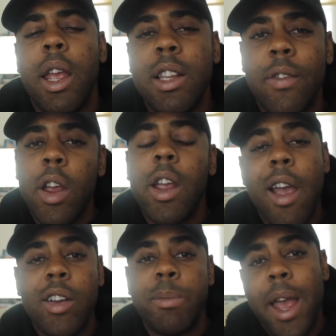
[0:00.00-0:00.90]
He's a very
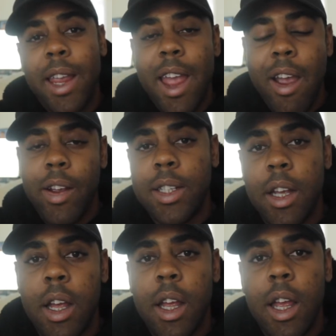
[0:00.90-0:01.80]
charismatic character
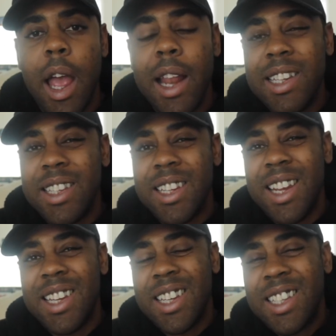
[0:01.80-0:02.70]
and
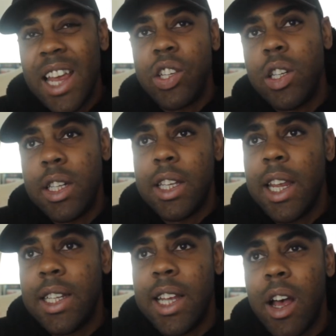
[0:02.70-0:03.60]
his attention to
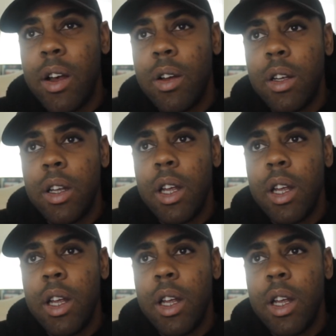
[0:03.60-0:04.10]
detail